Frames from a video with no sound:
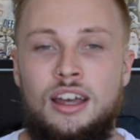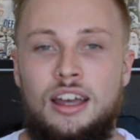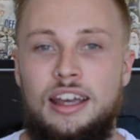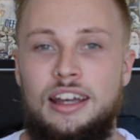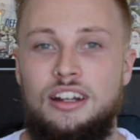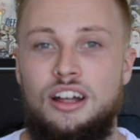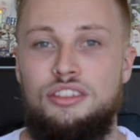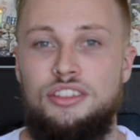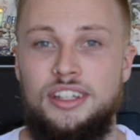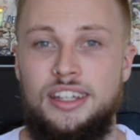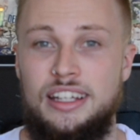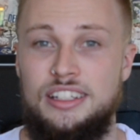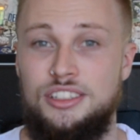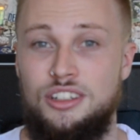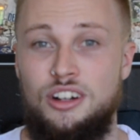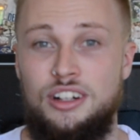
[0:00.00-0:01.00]
And I think
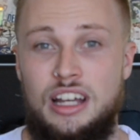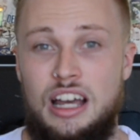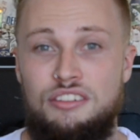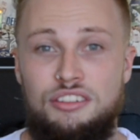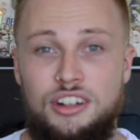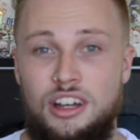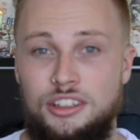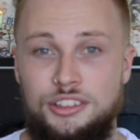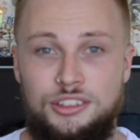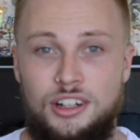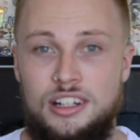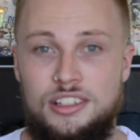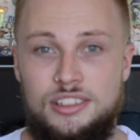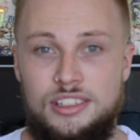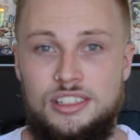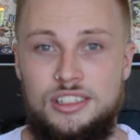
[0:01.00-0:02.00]
he's going to have another
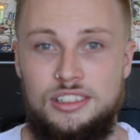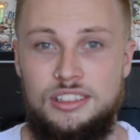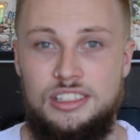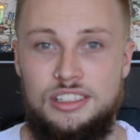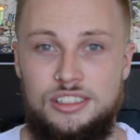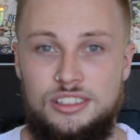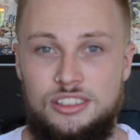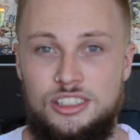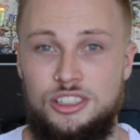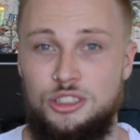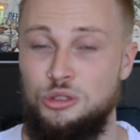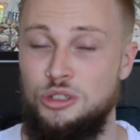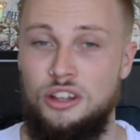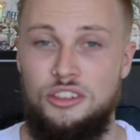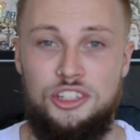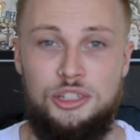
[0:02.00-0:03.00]
great season. He's still
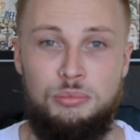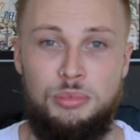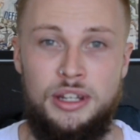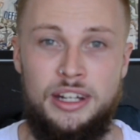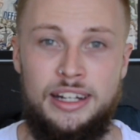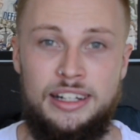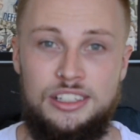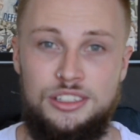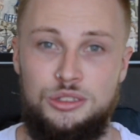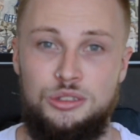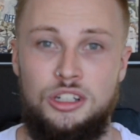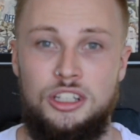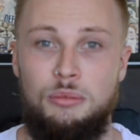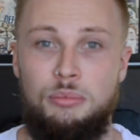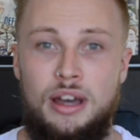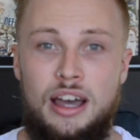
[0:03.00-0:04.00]
got the speed, he's still
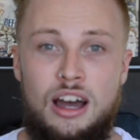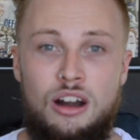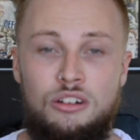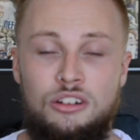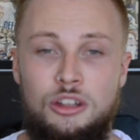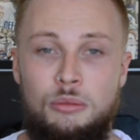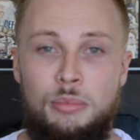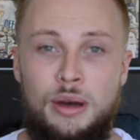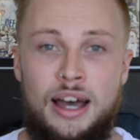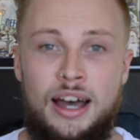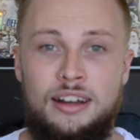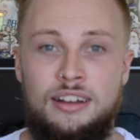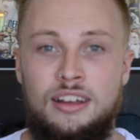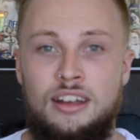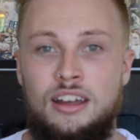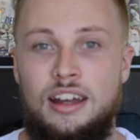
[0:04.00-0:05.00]
got the power on the
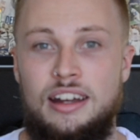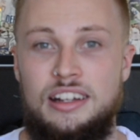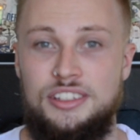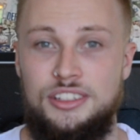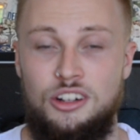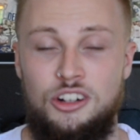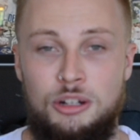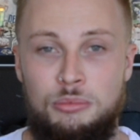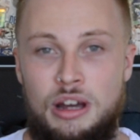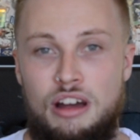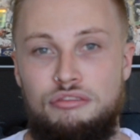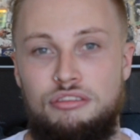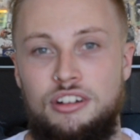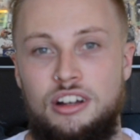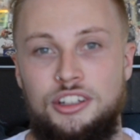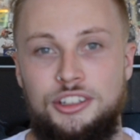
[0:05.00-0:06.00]
bat, and he's going to bat
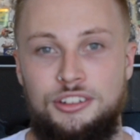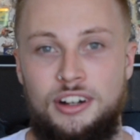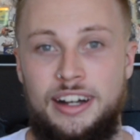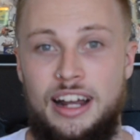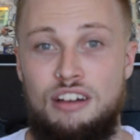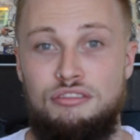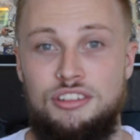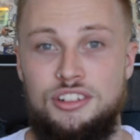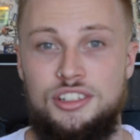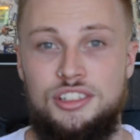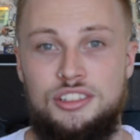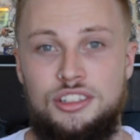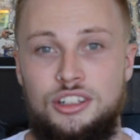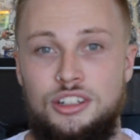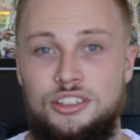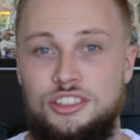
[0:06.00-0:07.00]
for another great average.
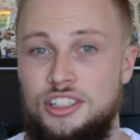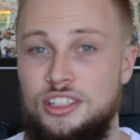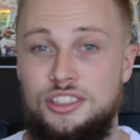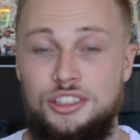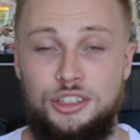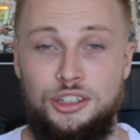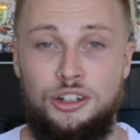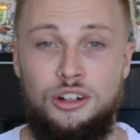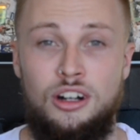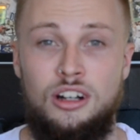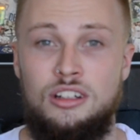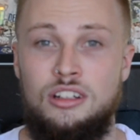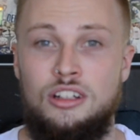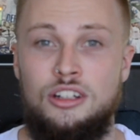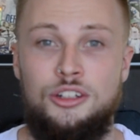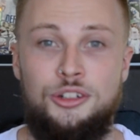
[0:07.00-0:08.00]
So Jean Segura,
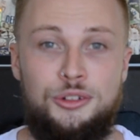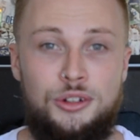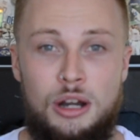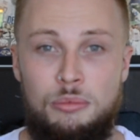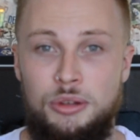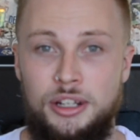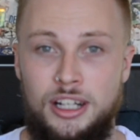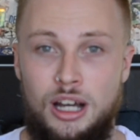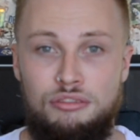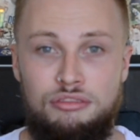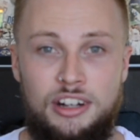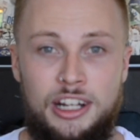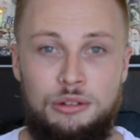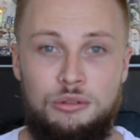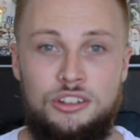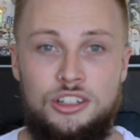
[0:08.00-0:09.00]
great pickup for
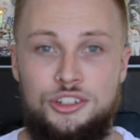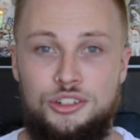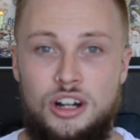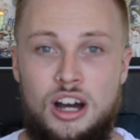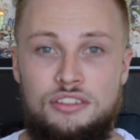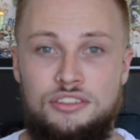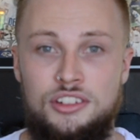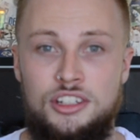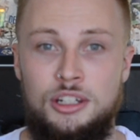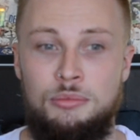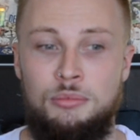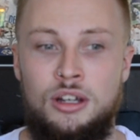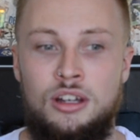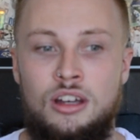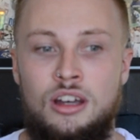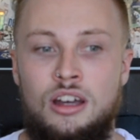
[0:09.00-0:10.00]
anyone that drafted him.
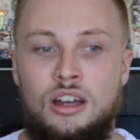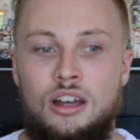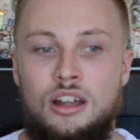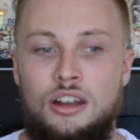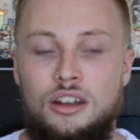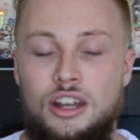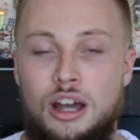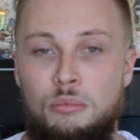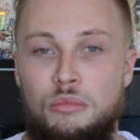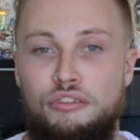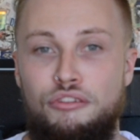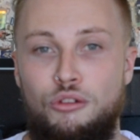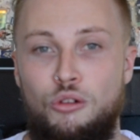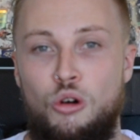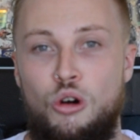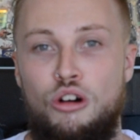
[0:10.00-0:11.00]
Number
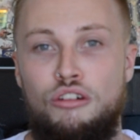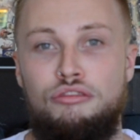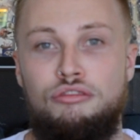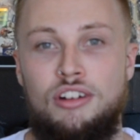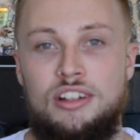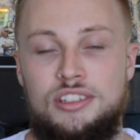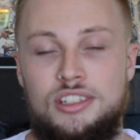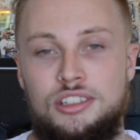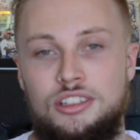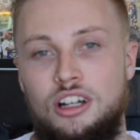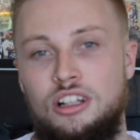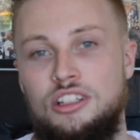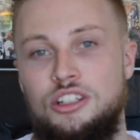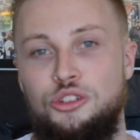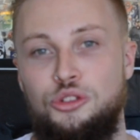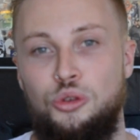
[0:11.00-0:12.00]
4, Francisco
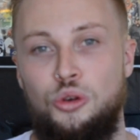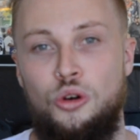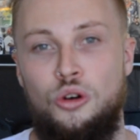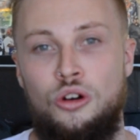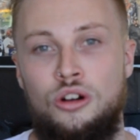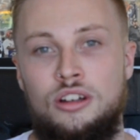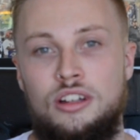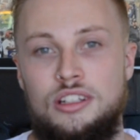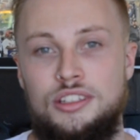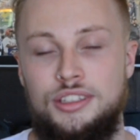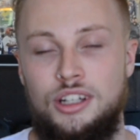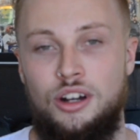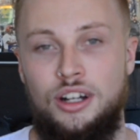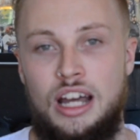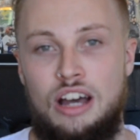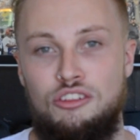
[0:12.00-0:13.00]
Lindor is
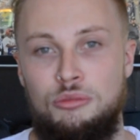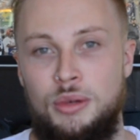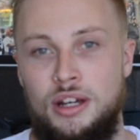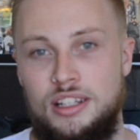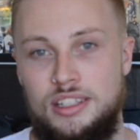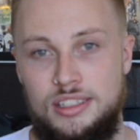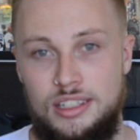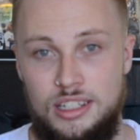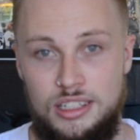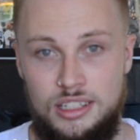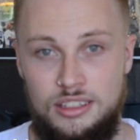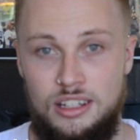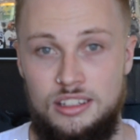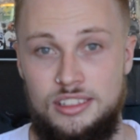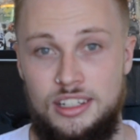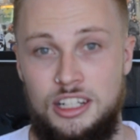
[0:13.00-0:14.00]
going to have a better season
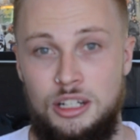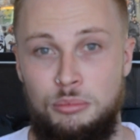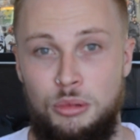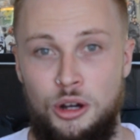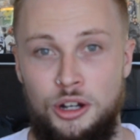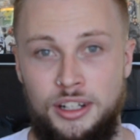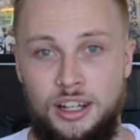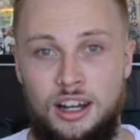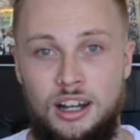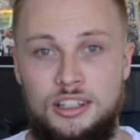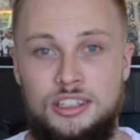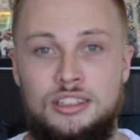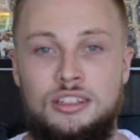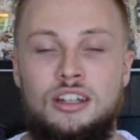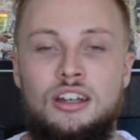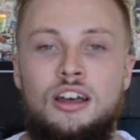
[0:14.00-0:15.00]
than Xander
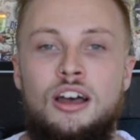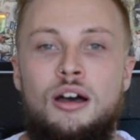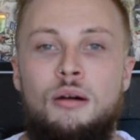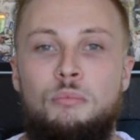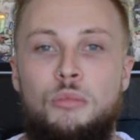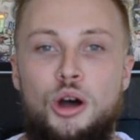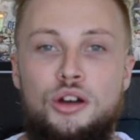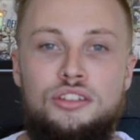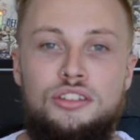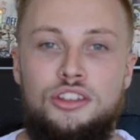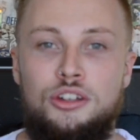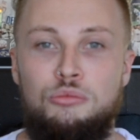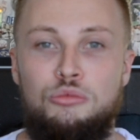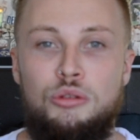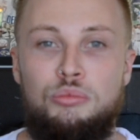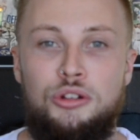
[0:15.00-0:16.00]
Bogaerts. Both of
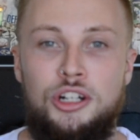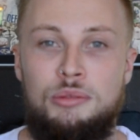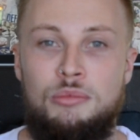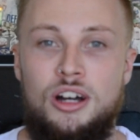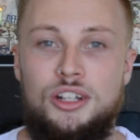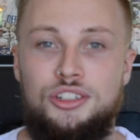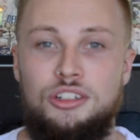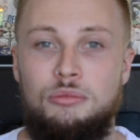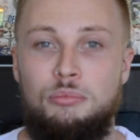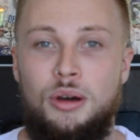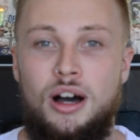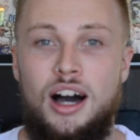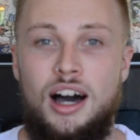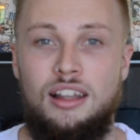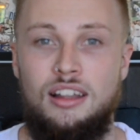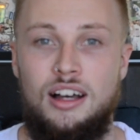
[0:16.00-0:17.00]
them were pretty much on
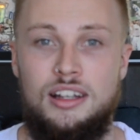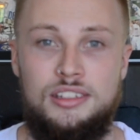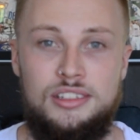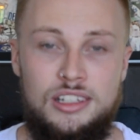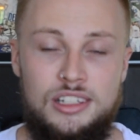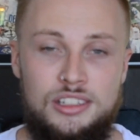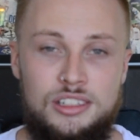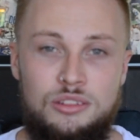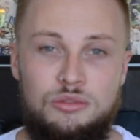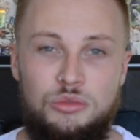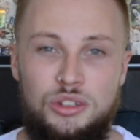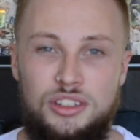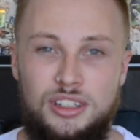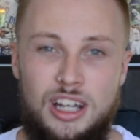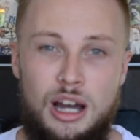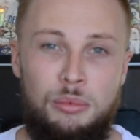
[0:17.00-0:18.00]
par last season
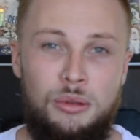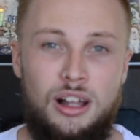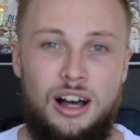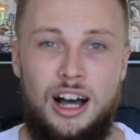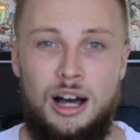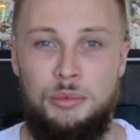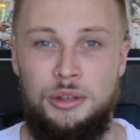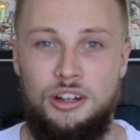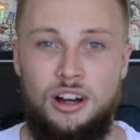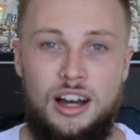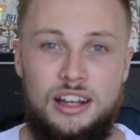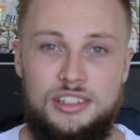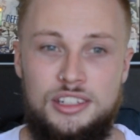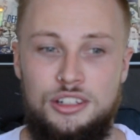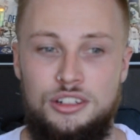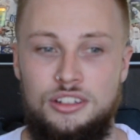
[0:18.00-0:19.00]
with a couple of
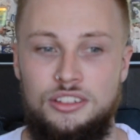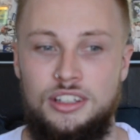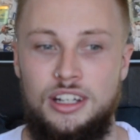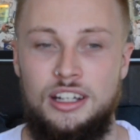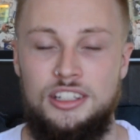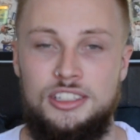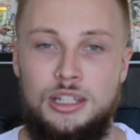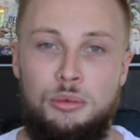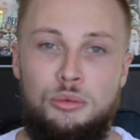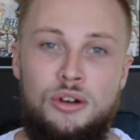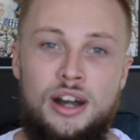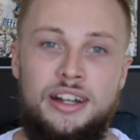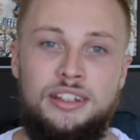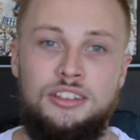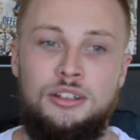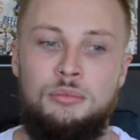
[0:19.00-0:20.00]
RBIs here and there
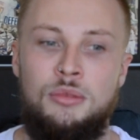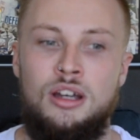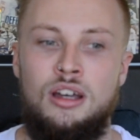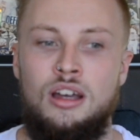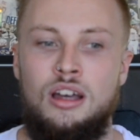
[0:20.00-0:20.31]
separating them.